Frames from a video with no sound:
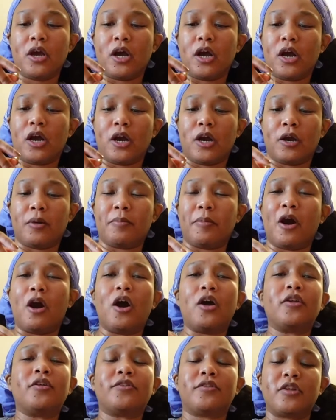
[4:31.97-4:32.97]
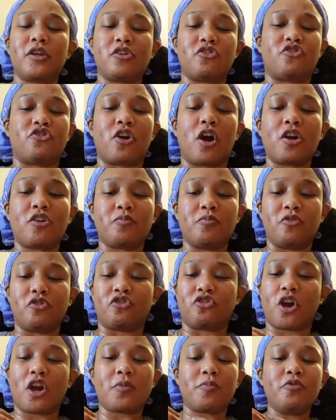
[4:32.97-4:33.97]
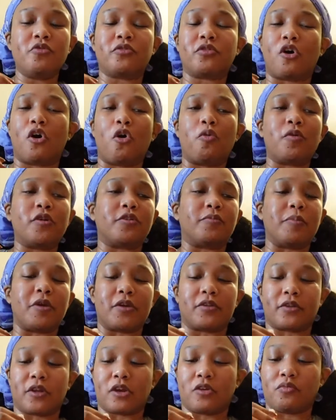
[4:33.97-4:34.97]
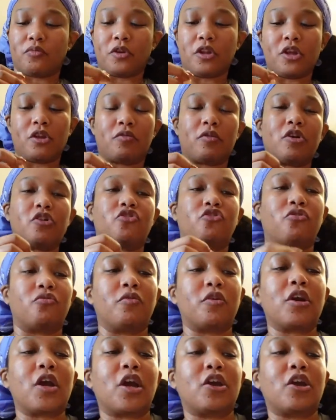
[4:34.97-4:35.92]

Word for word: Um, honestly, Jacques, Jacquemus always makes like really great jewelry.